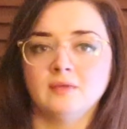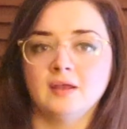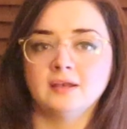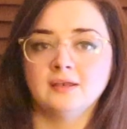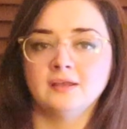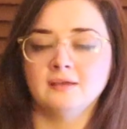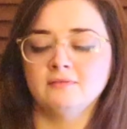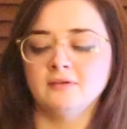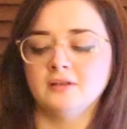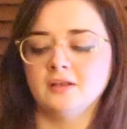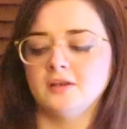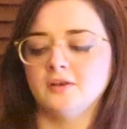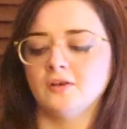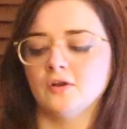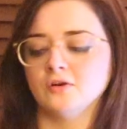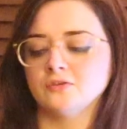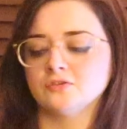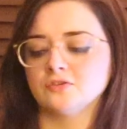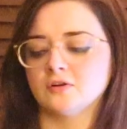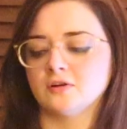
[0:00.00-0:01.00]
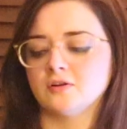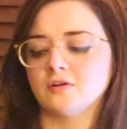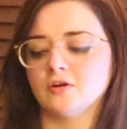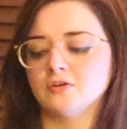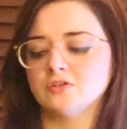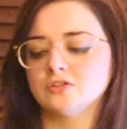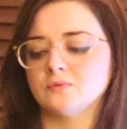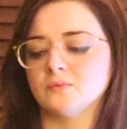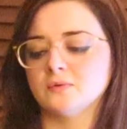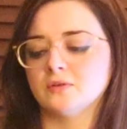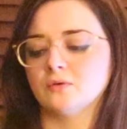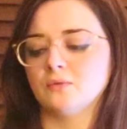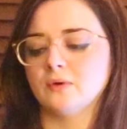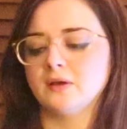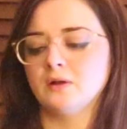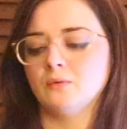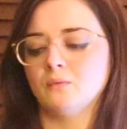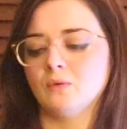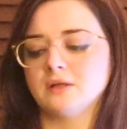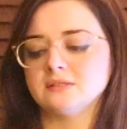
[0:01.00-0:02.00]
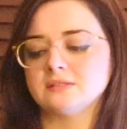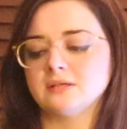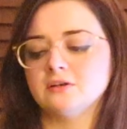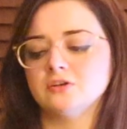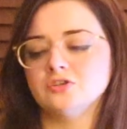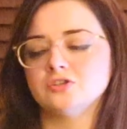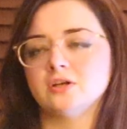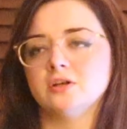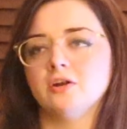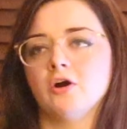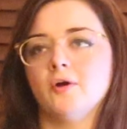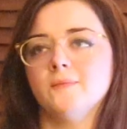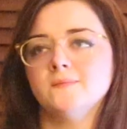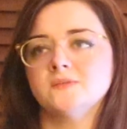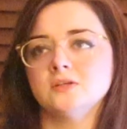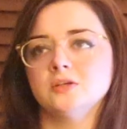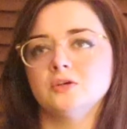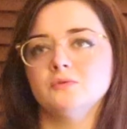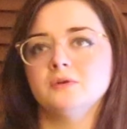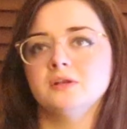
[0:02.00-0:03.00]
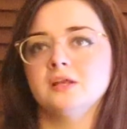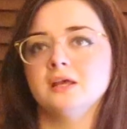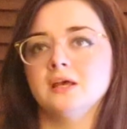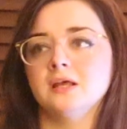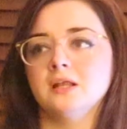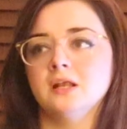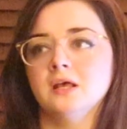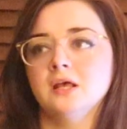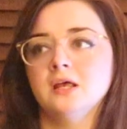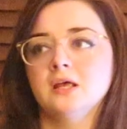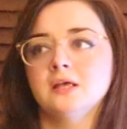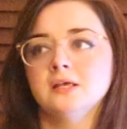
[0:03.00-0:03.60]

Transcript: and given and nurtured and nurtured with the Queen of Wands energy in hopes that you would get